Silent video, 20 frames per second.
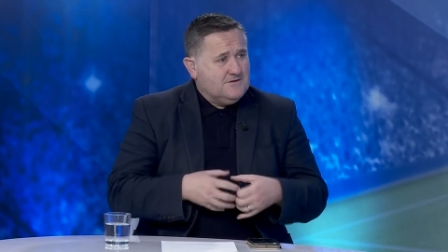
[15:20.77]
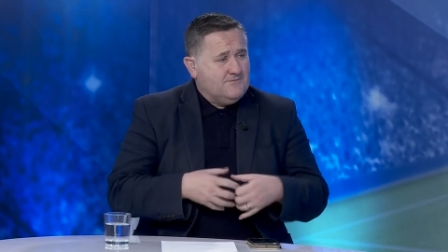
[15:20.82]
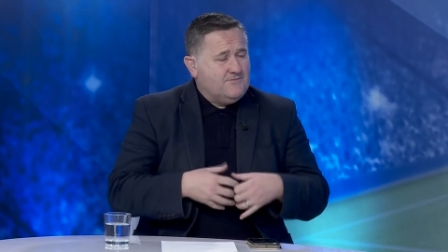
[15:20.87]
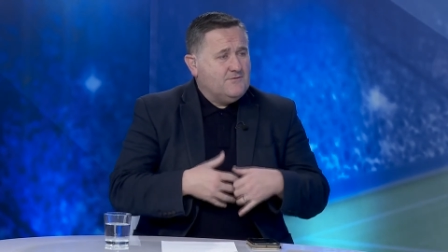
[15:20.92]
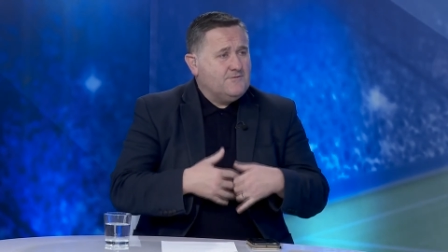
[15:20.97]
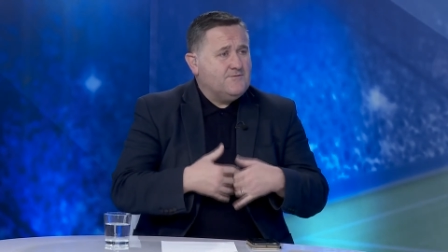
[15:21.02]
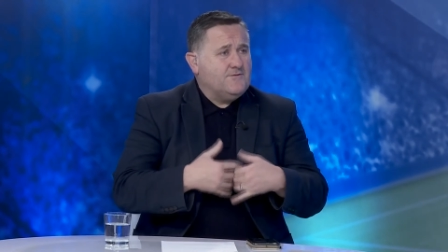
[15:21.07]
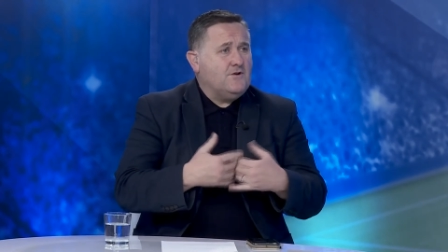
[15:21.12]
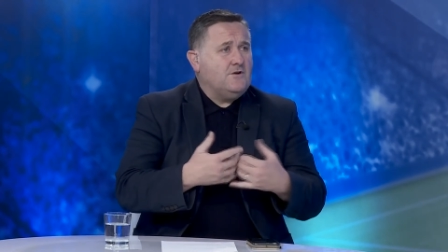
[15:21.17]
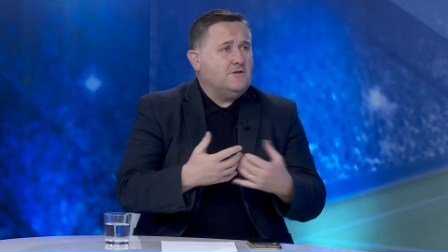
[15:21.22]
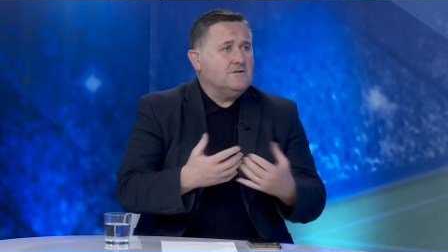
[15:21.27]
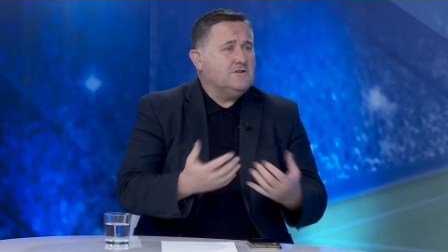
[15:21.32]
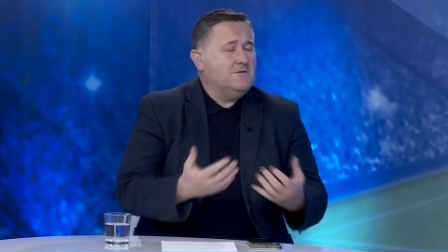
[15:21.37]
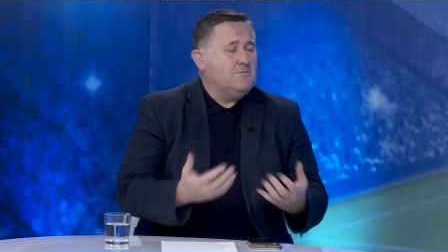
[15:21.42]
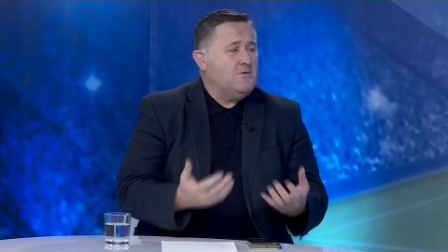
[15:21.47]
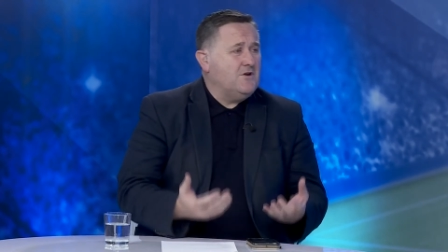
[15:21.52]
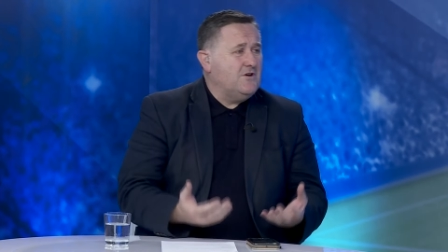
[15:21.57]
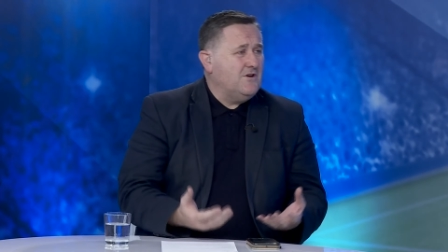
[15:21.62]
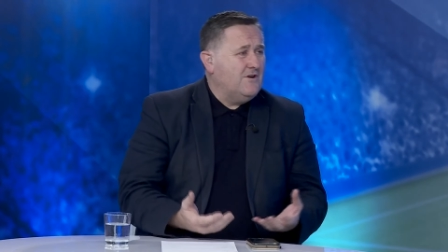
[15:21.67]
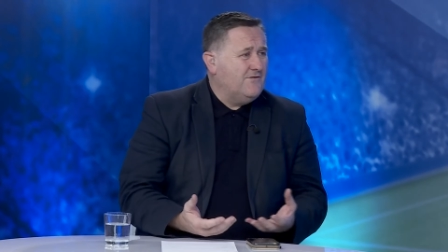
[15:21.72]
if we've talked
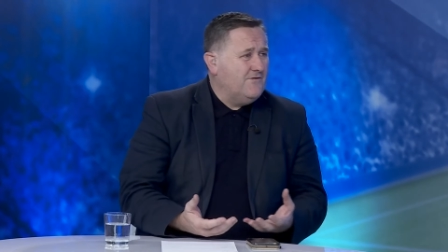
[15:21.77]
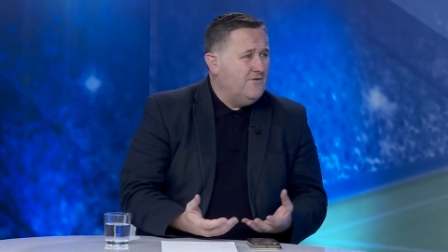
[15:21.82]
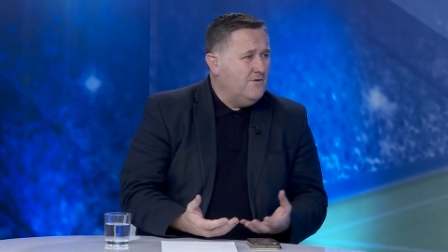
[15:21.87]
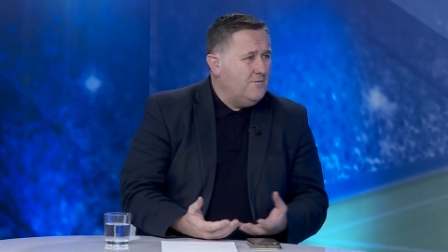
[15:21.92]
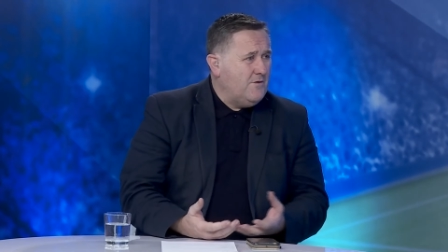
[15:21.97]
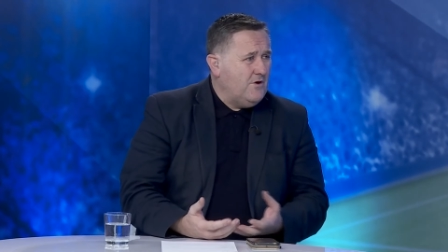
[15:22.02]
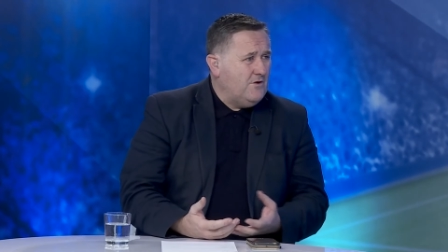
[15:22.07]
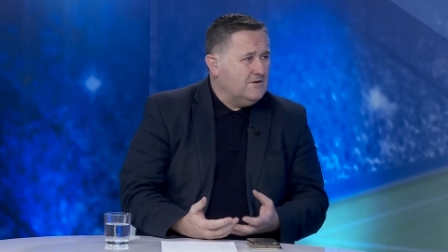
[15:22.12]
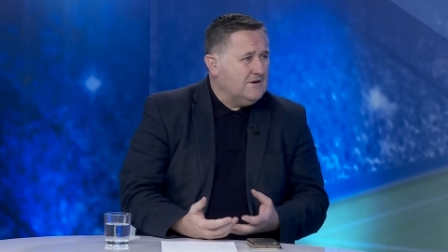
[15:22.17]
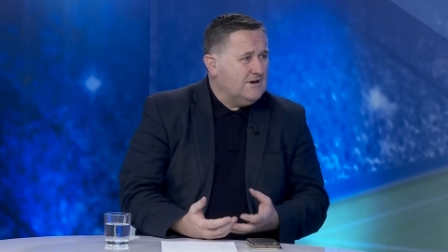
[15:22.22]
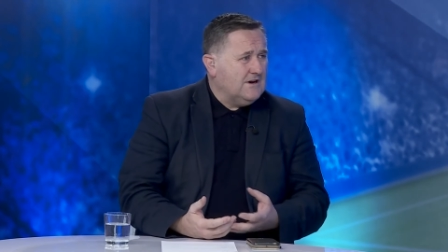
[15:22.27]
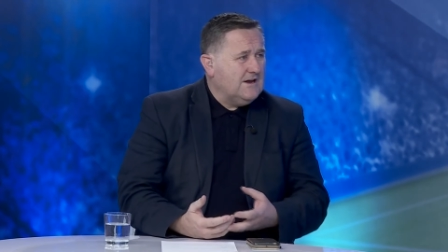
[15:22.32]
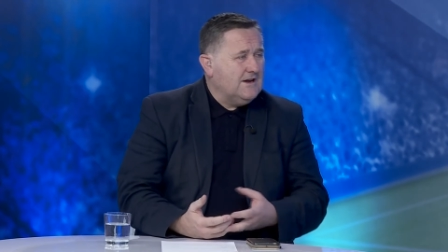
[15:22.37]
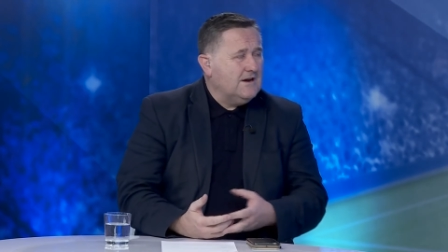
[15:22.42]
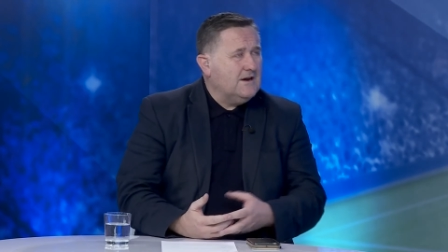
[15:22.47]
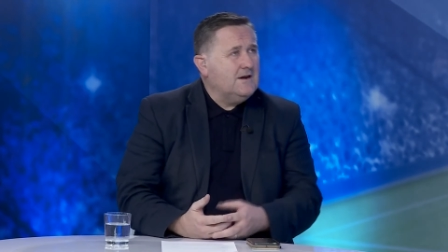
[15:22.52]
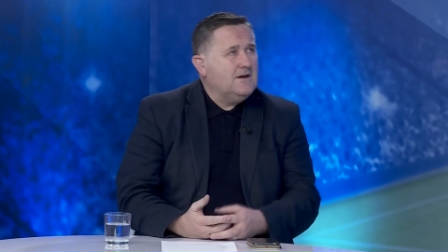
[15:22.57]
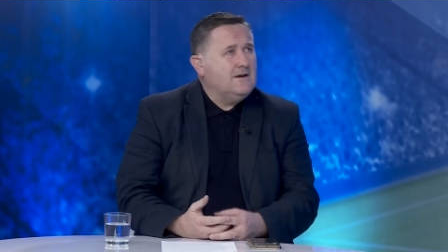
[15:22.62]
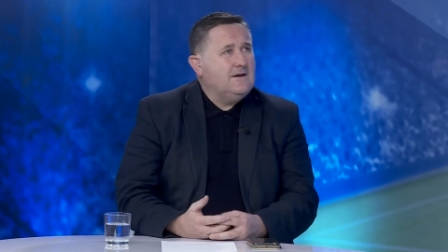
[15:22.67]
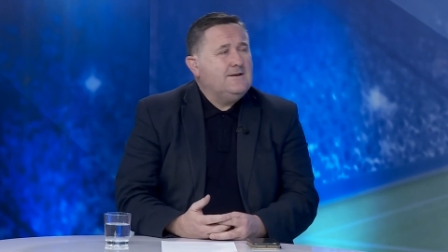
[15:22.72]
about your football career,